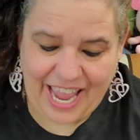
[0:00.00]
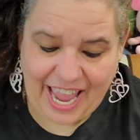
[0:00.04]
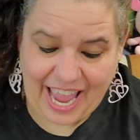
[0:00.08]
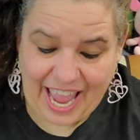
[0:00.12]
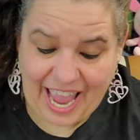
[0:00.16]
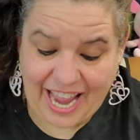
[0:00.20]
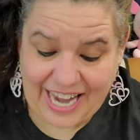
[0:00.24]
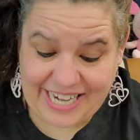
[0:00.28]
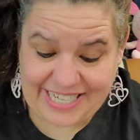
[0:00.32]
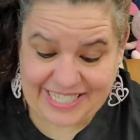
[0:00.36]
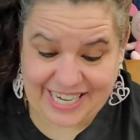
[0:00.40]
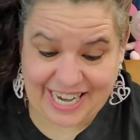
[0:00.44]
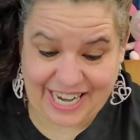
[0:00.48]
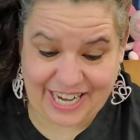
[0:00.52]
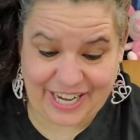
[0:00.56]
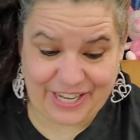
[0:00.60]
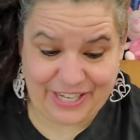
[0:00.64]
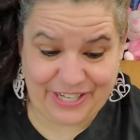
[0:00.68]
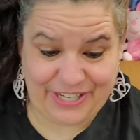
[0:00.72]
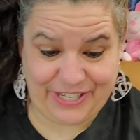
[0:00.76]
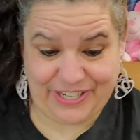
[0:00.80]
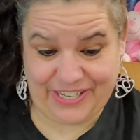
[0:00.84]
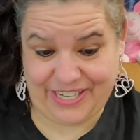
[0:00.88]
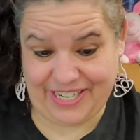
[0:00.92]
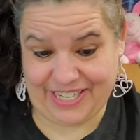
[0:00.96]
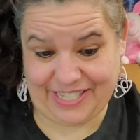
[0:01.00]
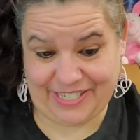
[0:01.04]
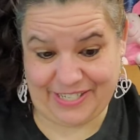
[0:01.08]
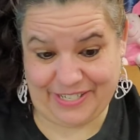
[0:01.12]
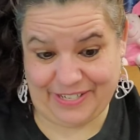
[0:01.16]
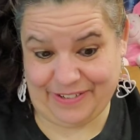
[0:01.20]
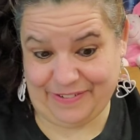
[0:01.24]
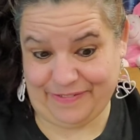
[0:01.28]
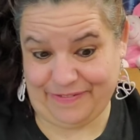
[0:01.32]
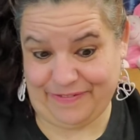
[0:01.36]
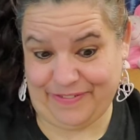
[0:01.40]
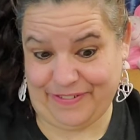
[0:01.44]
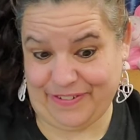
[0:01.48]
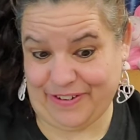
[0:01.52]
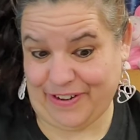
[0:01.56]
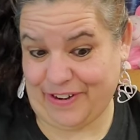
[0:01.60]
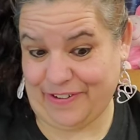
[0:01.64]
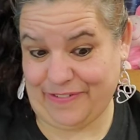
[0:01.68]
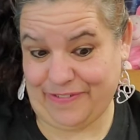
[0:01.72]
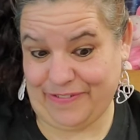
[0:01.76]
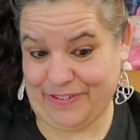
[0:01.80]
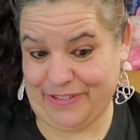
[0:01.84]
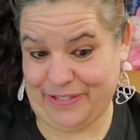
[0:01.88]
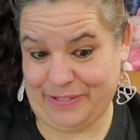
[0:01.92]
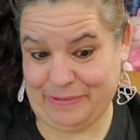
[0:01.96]
Actually, I could do this one for
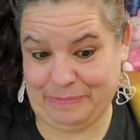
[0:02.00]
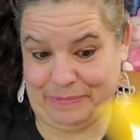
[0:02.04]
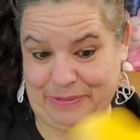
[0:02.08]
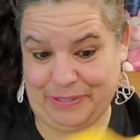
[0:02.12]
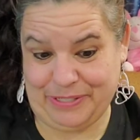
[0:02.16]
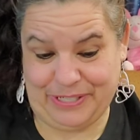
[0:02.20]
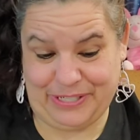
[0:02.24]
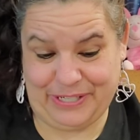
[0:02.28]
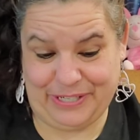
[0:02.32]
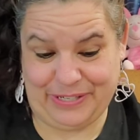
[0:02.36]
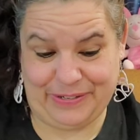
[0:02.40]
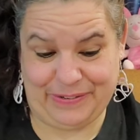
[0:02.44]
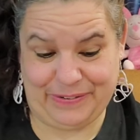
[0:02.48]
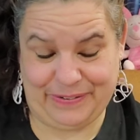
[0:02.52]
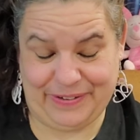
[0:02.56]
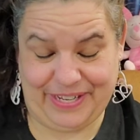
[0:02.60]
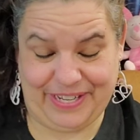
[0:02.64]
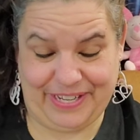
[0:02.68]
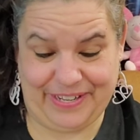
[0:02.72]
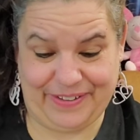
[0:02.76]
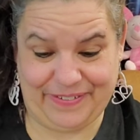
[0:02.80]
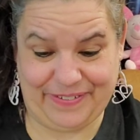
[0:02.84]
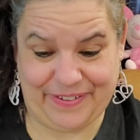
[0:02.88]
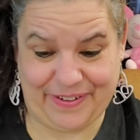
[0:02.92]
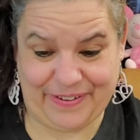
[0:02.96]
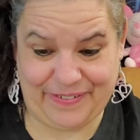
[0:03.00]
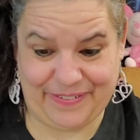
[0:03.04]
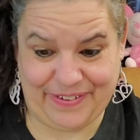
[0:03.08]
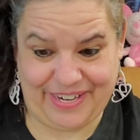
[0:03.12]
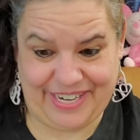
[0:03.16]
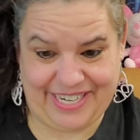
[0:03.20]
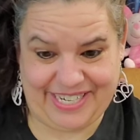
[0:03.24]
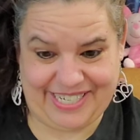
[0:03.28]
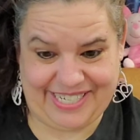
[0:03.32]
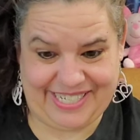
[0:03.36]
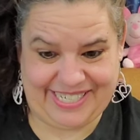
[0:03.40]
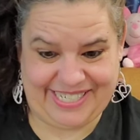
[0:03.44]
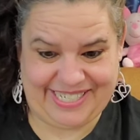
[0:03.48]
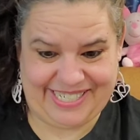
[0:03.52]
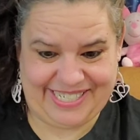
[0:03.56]
Harvest Moon too, really, if I wanted to.